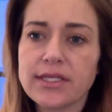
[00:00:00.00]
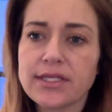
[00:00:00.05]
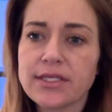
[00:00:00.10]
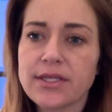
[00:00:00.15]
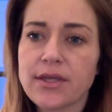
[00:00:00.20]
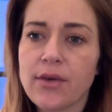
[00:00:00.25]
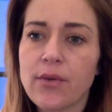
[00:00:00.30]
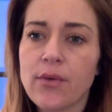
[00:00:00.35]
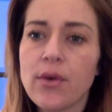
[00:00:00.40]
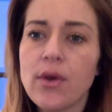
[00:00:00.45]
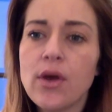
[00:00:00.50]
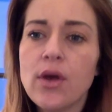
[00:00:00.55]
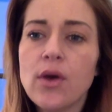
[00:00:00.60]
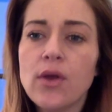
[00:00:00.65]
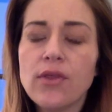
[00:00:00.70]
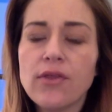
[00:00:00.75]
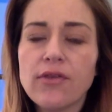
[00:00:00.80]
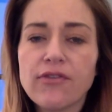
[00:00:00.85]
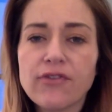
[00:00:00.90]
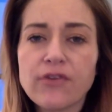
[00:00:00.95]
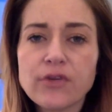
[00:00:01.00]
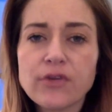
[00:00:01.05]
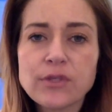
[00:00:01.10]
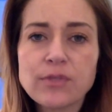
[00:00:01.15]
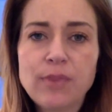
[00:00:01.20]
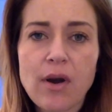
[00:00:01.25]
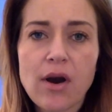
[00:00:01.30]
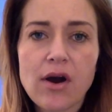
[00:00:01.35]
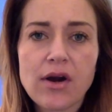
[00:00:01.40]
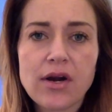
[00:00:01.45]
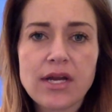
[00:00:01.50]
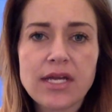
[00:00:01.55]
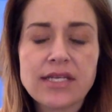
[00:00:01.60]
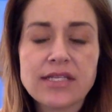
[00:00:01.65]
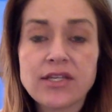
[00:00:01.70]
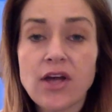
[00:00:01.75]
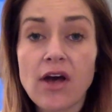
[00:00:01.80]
So the first part is